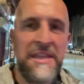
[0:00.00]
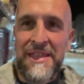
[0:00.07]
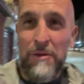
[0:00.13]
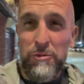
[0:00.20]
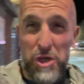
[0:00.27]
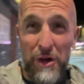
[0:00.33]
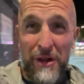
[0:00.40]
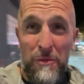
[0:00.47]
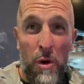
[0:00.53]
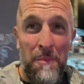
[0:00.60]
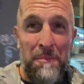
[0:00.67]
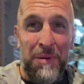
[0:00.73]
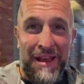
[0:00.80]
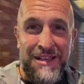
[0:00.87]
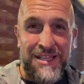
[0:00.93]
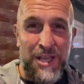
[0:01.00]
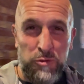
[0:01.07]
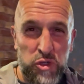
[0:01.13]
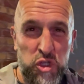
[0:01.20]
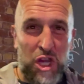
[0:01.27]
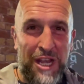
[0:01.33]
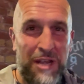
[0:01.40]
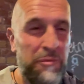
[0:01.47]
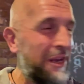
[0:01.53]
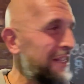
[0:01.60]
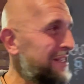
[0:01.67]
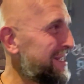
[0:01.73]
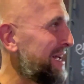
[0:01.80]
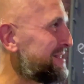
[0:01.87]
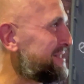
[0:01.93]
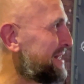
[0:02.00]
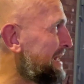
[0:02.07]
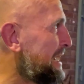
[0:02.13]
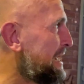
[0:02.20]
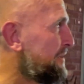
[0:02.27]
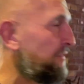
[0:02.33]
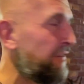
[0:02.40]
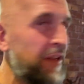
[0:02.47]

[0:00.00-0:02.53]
there was only one place I was genuinely sad to leave.